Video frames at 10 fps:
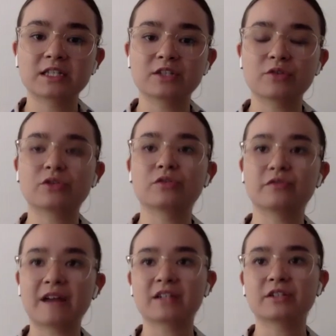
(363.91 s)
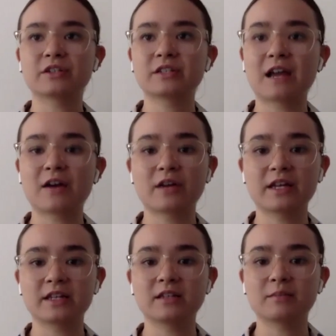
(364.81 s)
and social factors, how
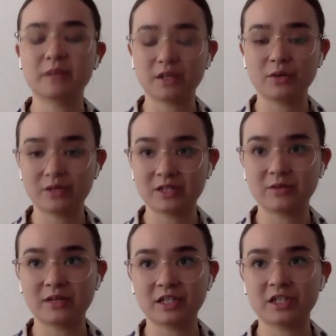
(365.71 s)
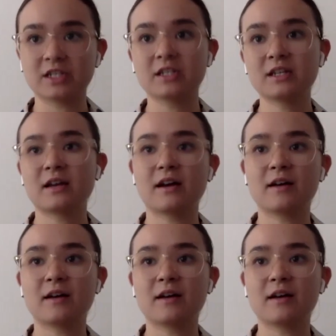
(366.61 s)
can PU insulation